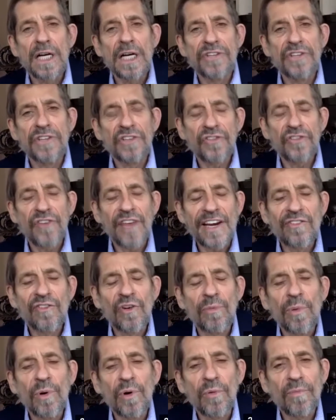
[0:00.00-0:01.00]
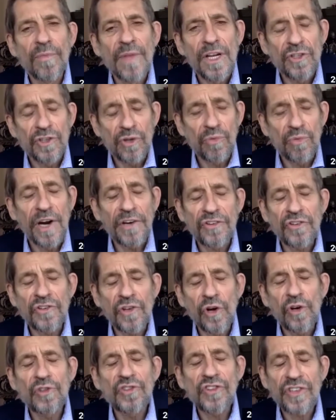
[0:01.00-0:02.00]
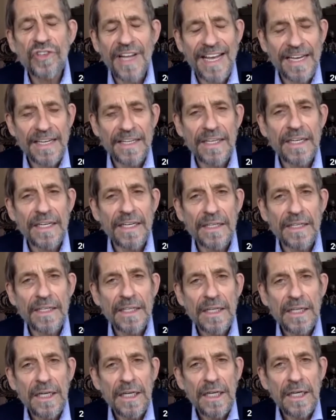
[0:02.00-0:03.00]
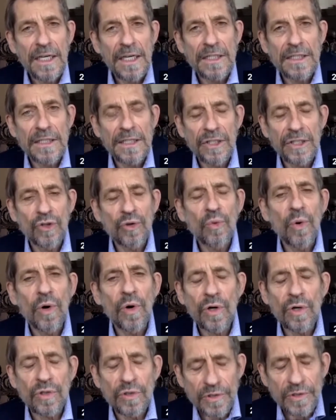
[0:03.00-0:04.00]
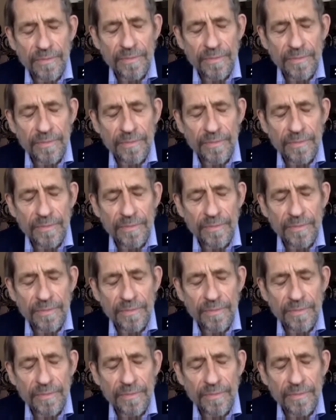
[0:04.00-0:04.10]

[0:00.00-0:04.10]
disfavorable to Russia's own standing in the world.